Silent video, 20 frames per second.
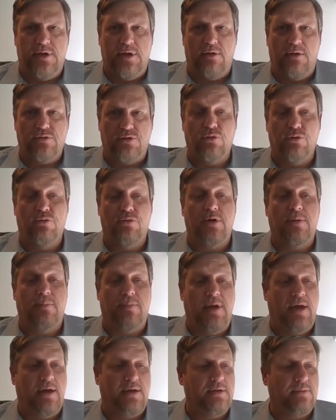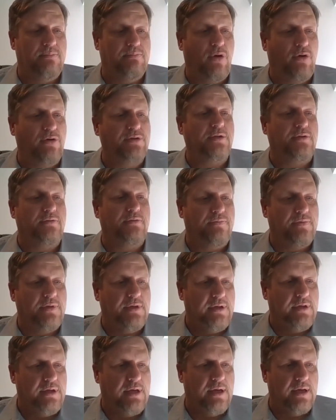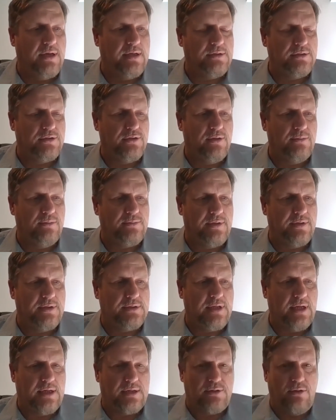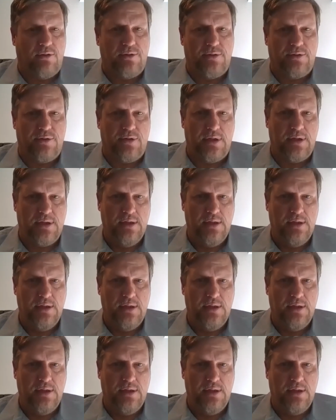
talk about it positively in terms of the technology?